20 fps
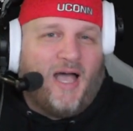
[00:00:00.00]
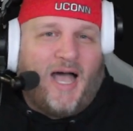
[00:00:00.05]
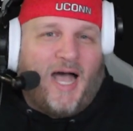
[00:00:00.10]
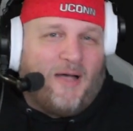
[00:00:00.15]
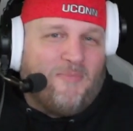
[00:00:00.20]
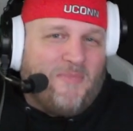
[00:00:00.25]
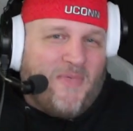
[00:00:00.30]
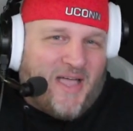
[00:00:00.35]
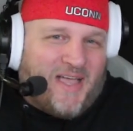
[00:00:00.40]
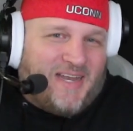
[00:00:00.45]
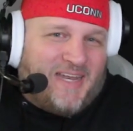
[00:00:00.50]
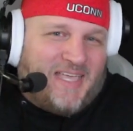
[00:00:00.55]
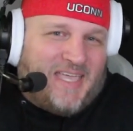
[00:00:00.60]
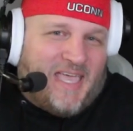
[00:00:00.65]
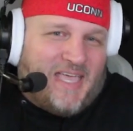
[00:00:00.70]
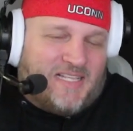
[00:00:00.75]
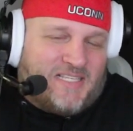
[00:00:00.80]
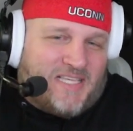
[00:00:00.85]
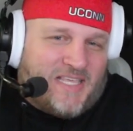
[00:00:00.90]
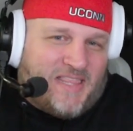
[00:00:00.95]
I'm not going to
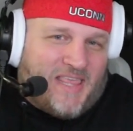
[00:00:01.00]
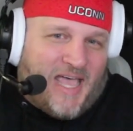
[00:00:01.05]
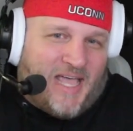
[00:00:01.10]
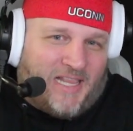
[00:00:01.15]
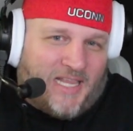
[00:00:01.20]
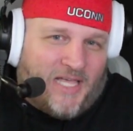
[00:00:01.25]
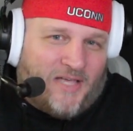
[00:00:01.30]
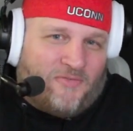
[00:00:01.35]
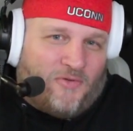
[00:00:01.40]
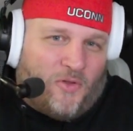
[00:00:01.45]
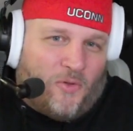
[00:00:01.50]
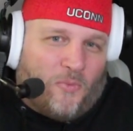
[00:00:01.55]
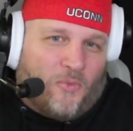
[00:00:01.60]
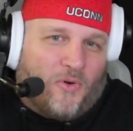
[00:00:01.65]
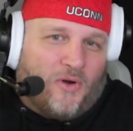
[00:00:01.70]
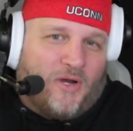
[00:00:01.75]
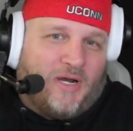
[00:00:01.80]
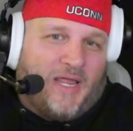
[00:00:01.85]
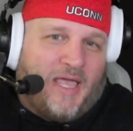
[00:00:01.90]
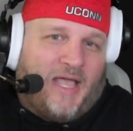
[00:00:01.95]
get into that level.
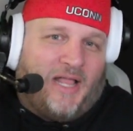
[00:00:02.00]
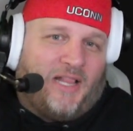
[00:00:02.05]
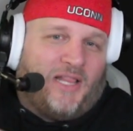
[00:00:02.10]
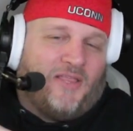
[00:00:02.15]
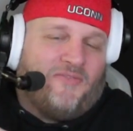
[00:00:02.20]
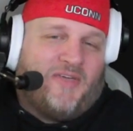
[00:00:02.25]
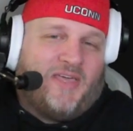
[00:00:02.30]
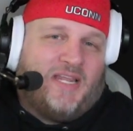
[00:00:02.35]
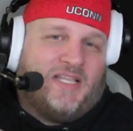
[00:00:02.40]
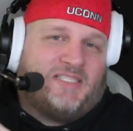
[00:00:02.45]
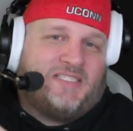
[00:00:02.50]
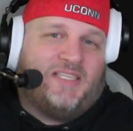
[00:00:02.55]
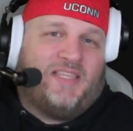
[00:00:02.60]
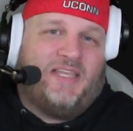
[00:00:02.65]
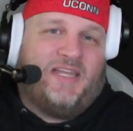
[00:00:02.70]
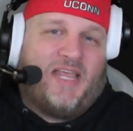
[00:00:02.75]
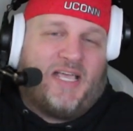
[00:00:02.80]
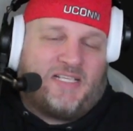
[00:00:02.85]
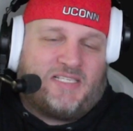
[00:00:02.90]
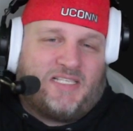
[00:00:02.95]
We're going to elevate it to
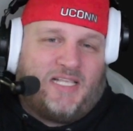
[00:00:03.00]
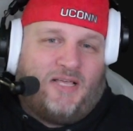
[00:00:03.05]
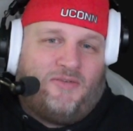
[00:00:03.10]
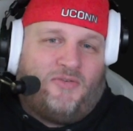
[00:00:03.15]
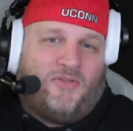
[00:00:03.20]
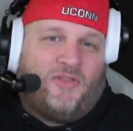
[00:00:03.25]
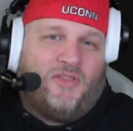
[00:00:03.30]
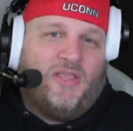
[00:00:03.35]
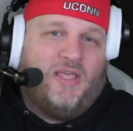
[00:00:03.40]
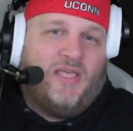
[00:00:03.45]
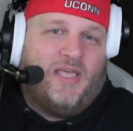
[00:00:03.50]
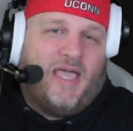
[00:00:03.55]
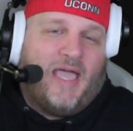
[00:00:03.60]
the next level.